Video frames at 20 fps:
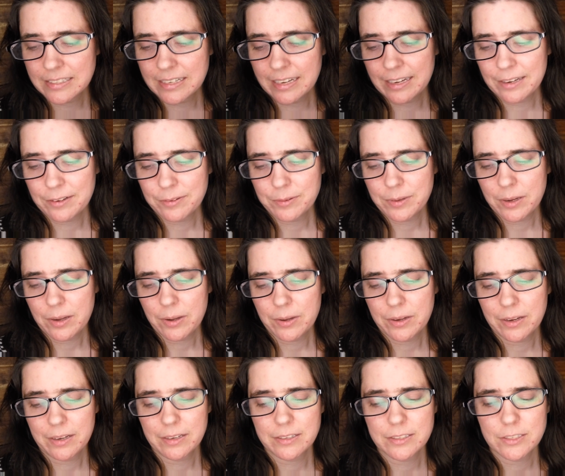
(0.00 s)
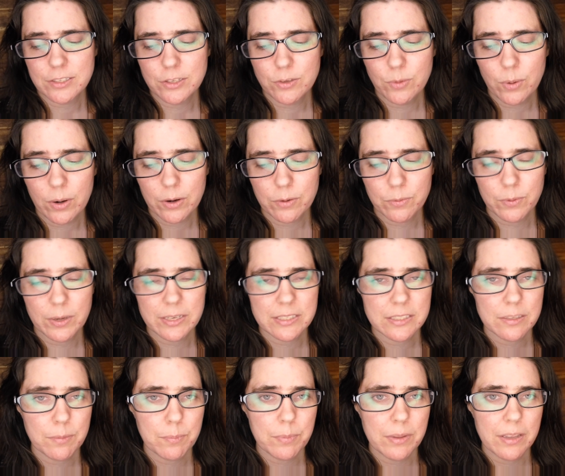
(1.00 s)
Now on to our
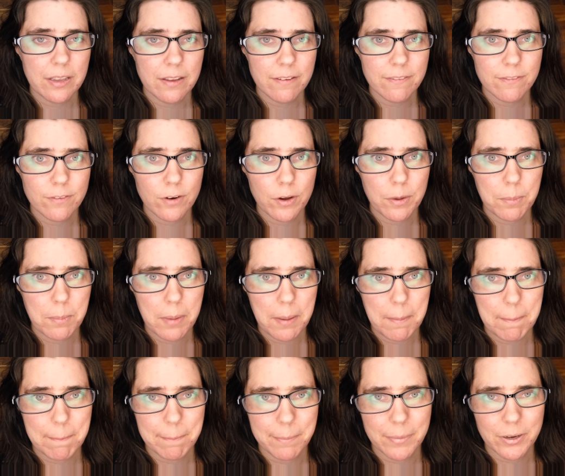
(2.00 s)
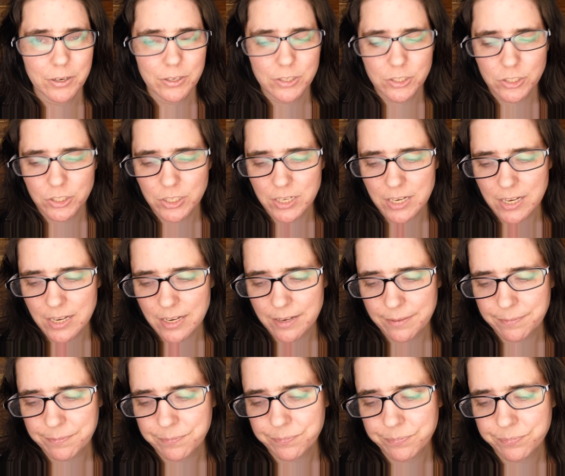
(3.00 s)
recipe from
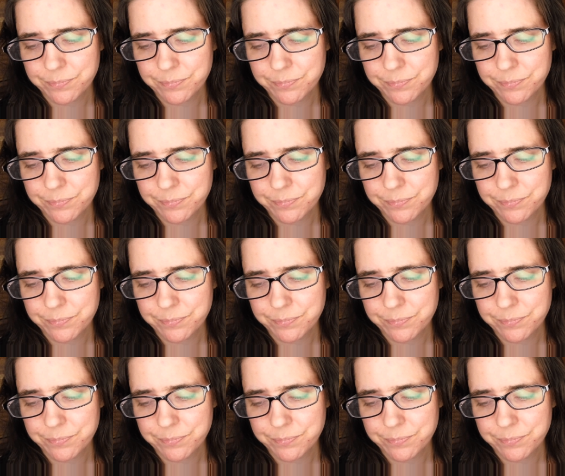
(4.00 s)
Margie